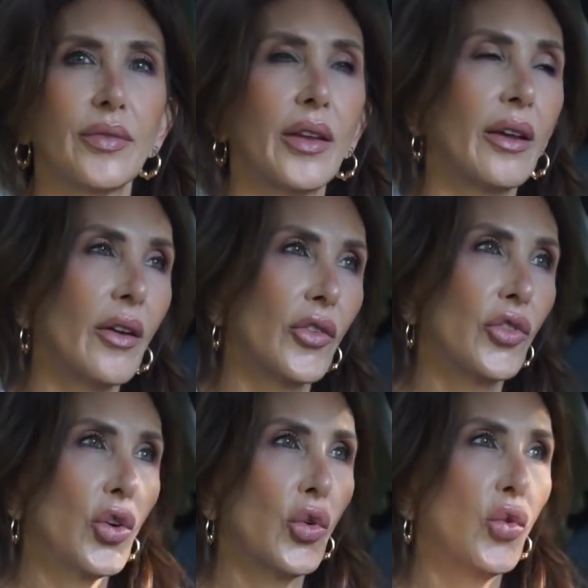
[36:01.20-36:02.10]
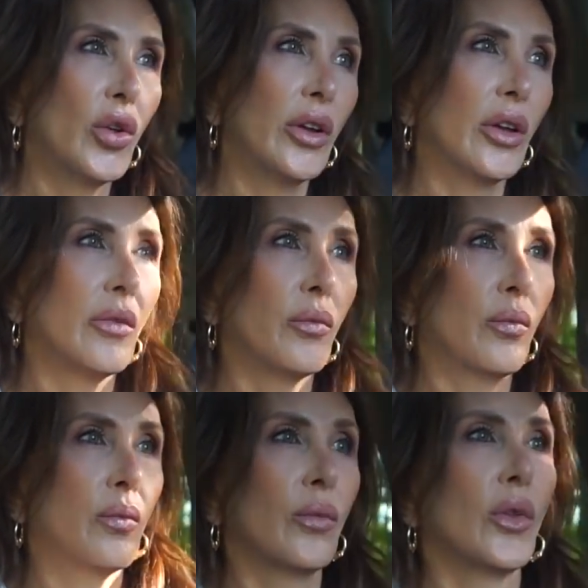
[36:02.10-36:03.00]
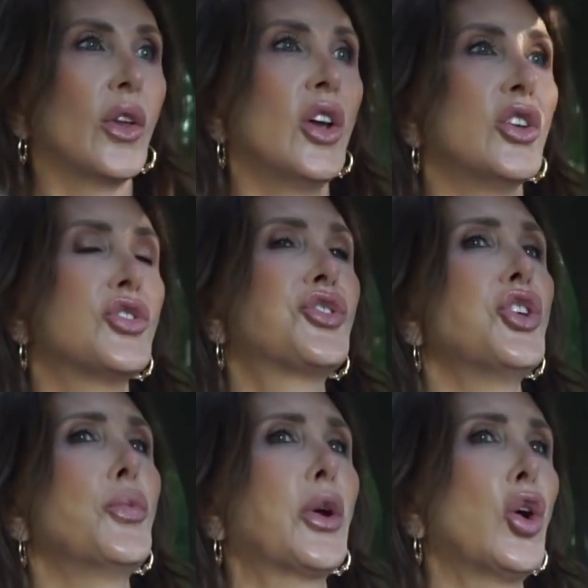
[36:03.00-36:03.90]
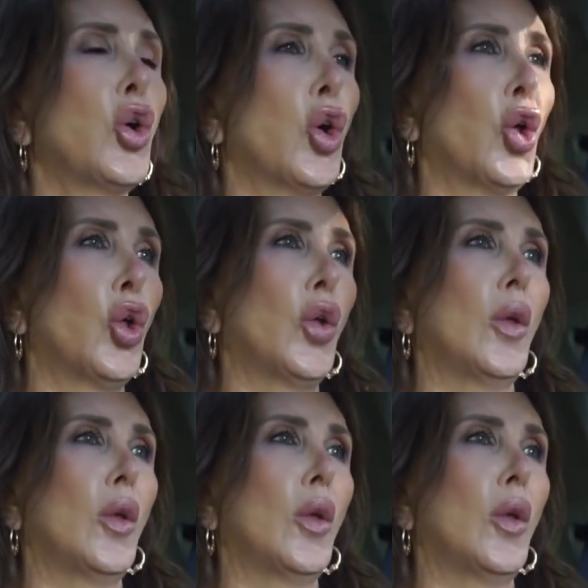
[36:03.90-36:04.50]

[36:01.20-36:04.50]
I know, it's cool, isn't it? Super cool.